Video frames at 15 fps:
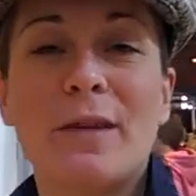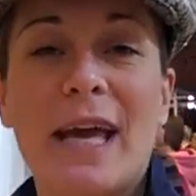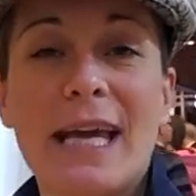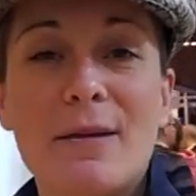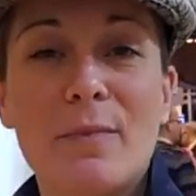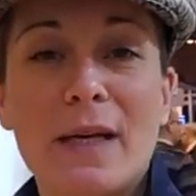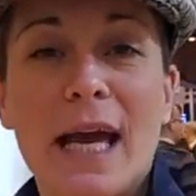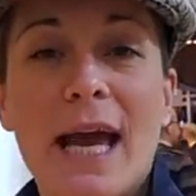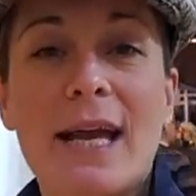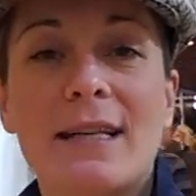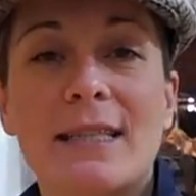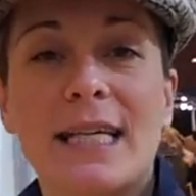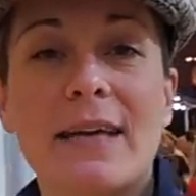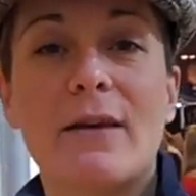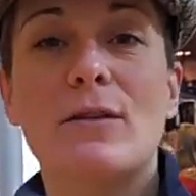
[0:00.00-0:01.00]
with ABN
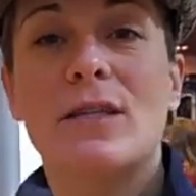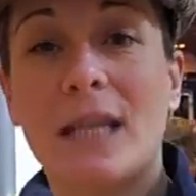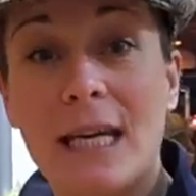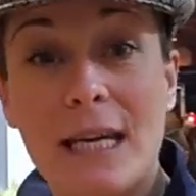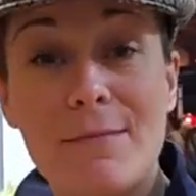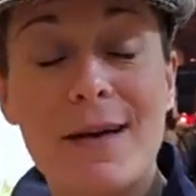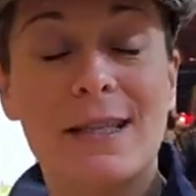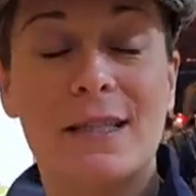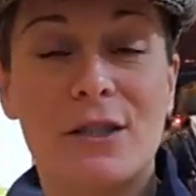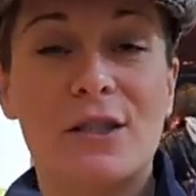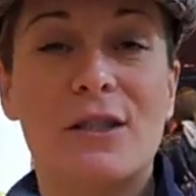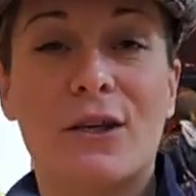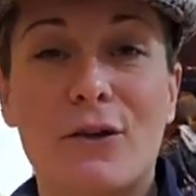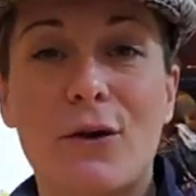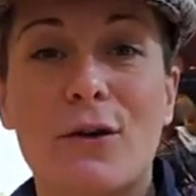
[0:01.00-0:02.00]
to get those key
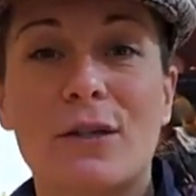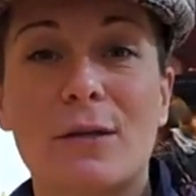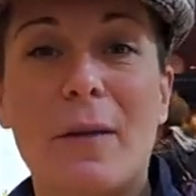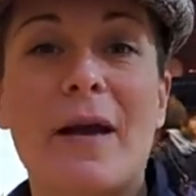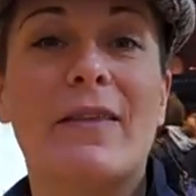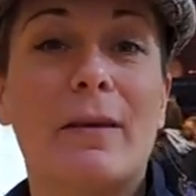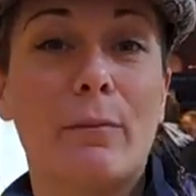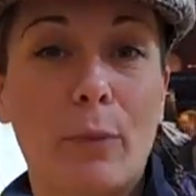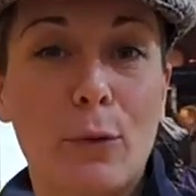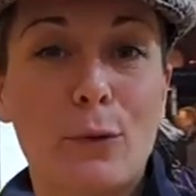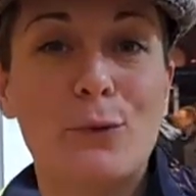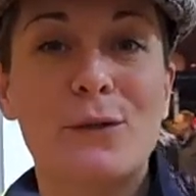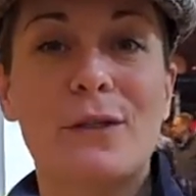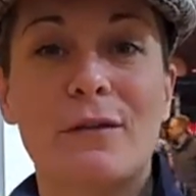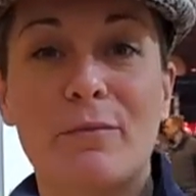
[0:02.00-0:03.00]
messages across about the
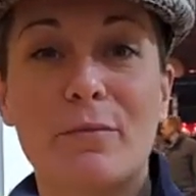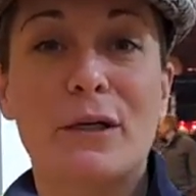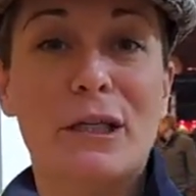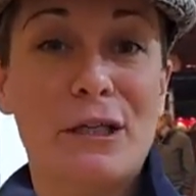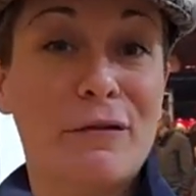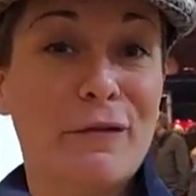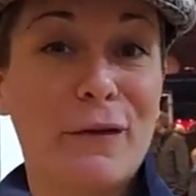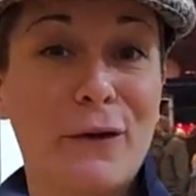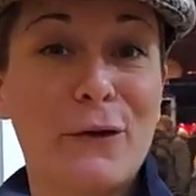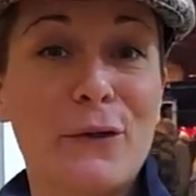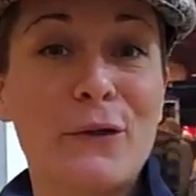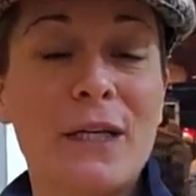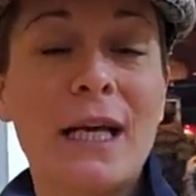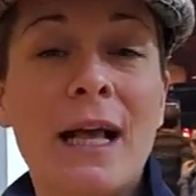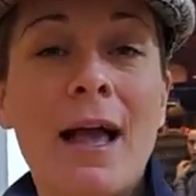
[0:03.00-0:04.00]
importance of British
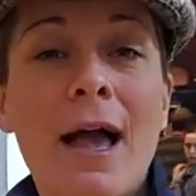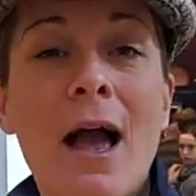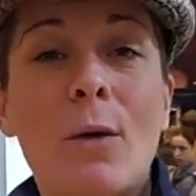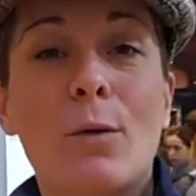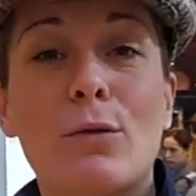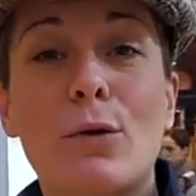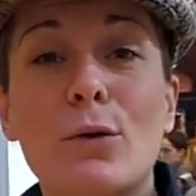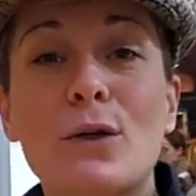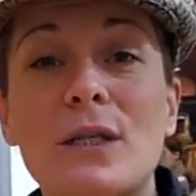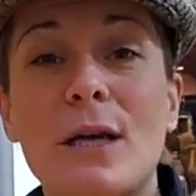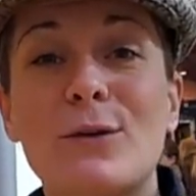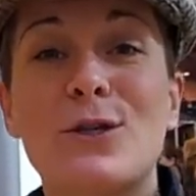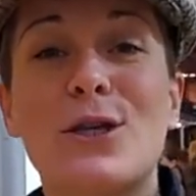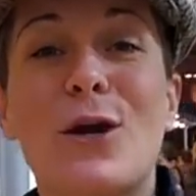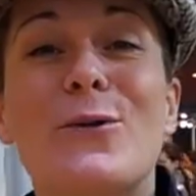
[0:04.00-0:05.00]
food. We're
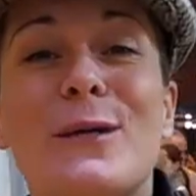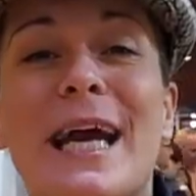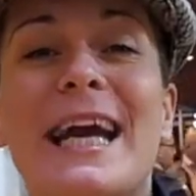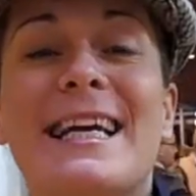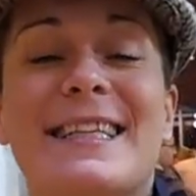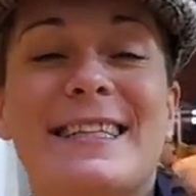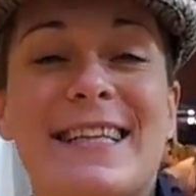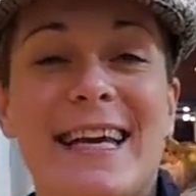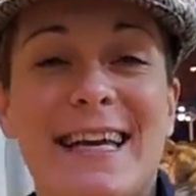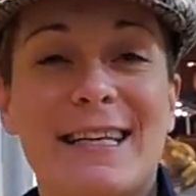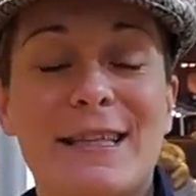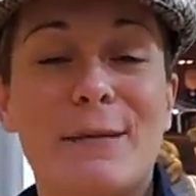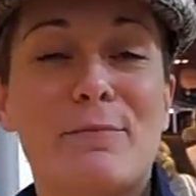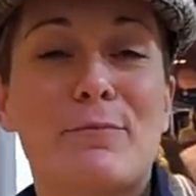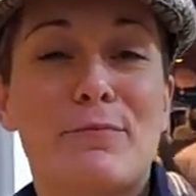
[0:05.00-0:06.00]
also showcasing
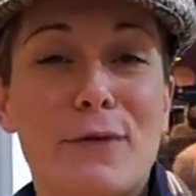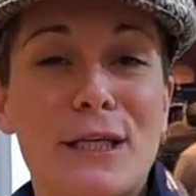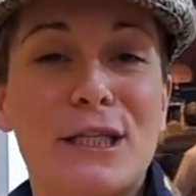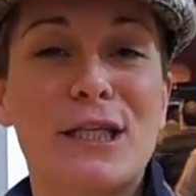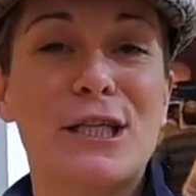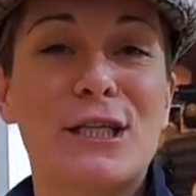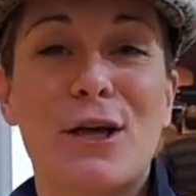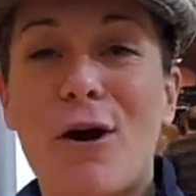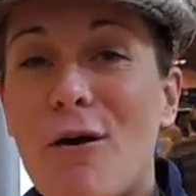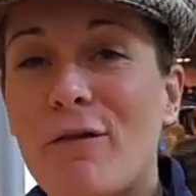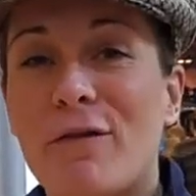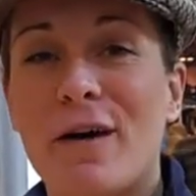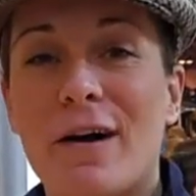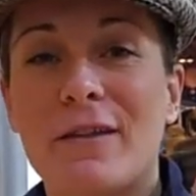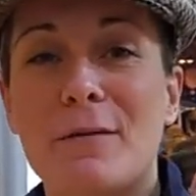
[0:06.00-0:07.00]
the British
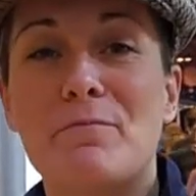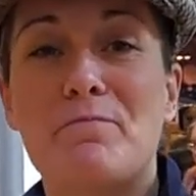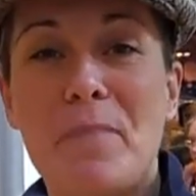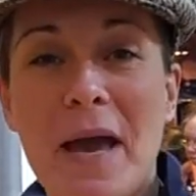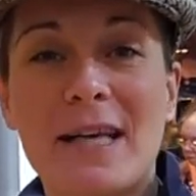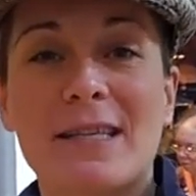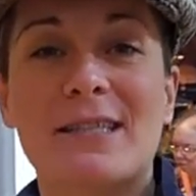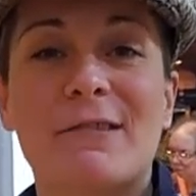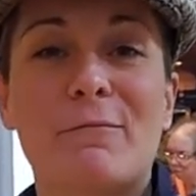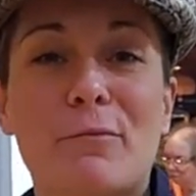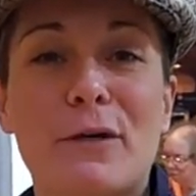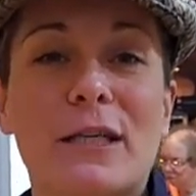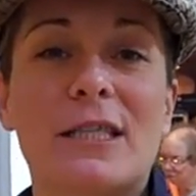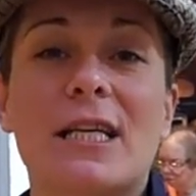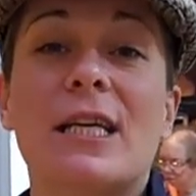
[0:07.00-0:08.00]
offer, the best of
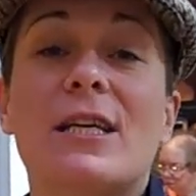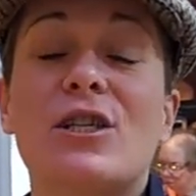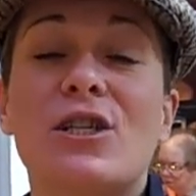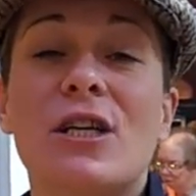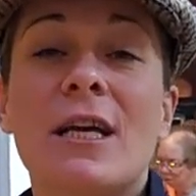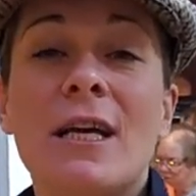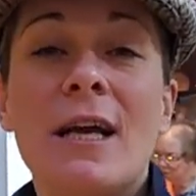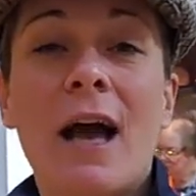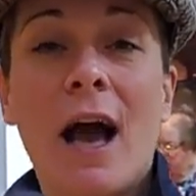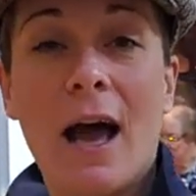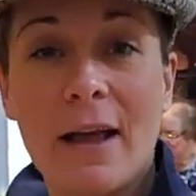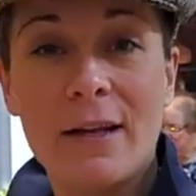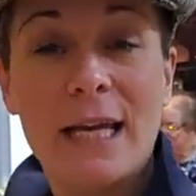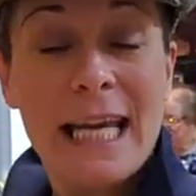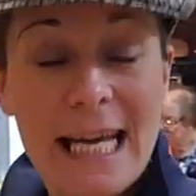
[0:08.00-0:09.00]
British
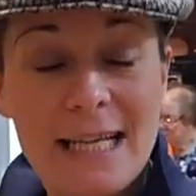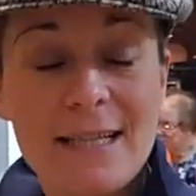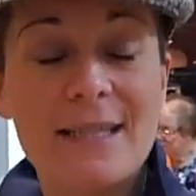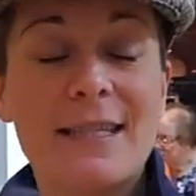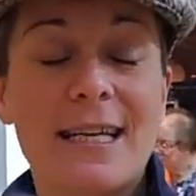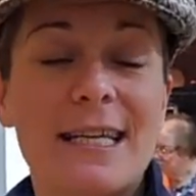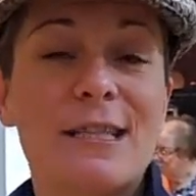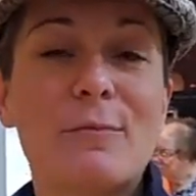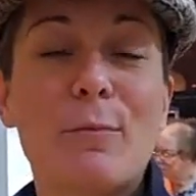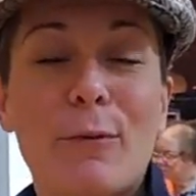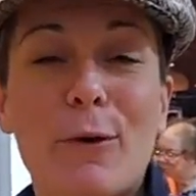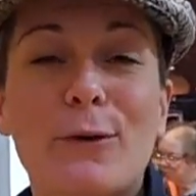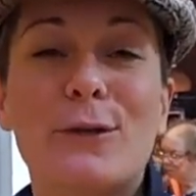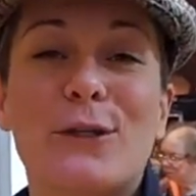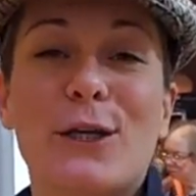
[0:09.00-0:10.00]
and in-season
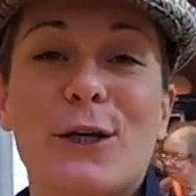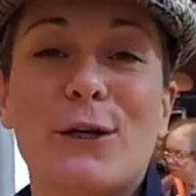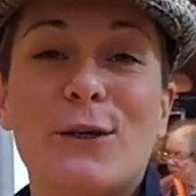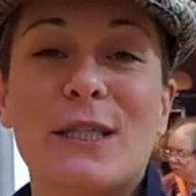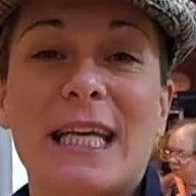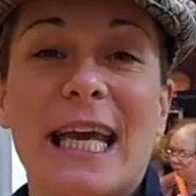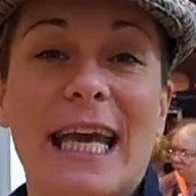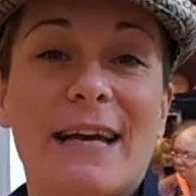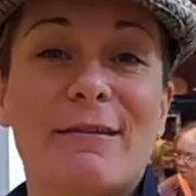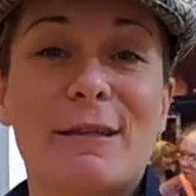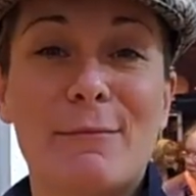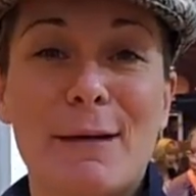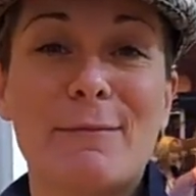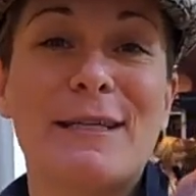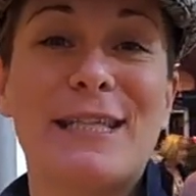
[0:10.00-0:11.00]
produce here at
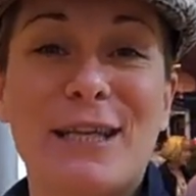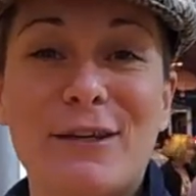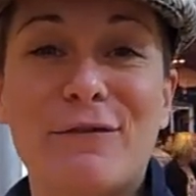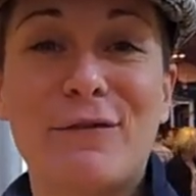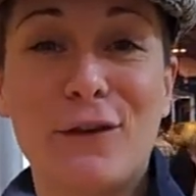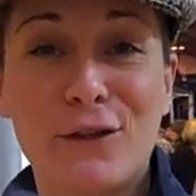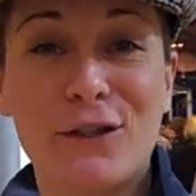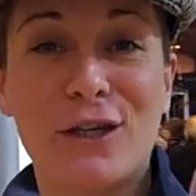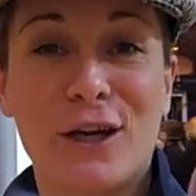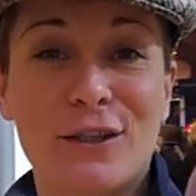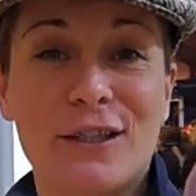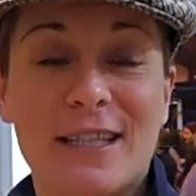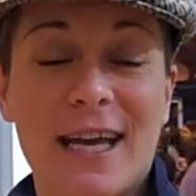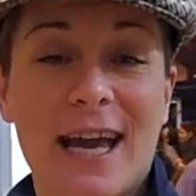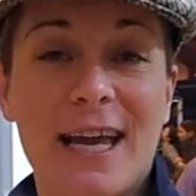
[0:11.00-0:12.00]
the BBC Good Food Show
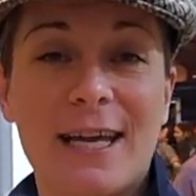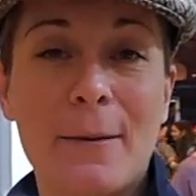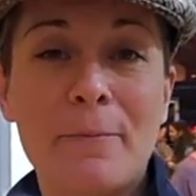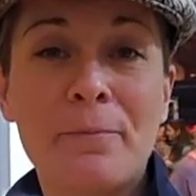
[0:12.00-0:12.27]
today.